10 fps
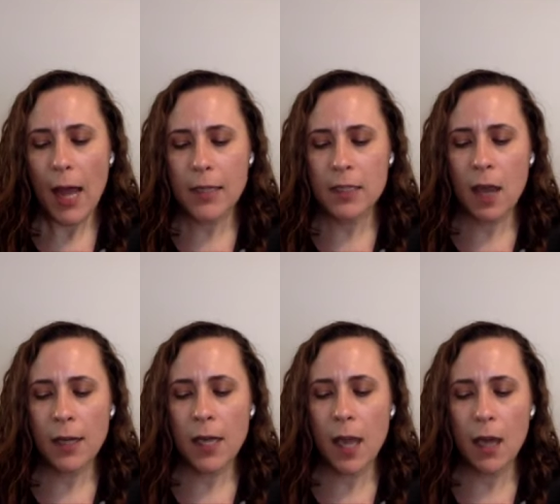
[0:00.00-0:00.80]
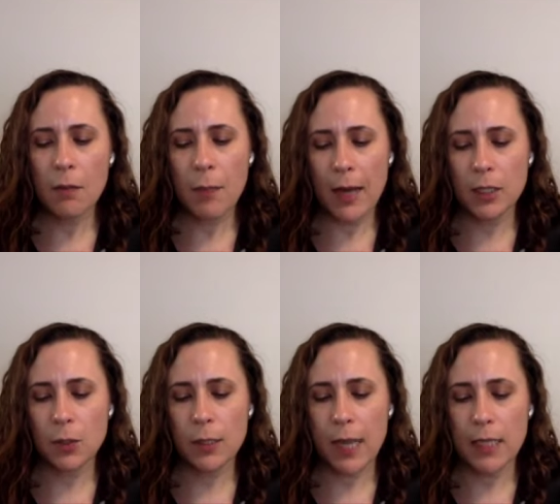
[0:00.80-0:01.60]
As Nadia headed back
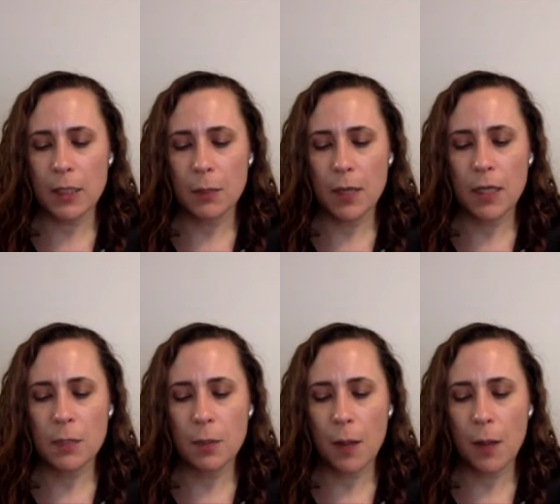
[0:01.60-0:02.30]
to her desk, Ms.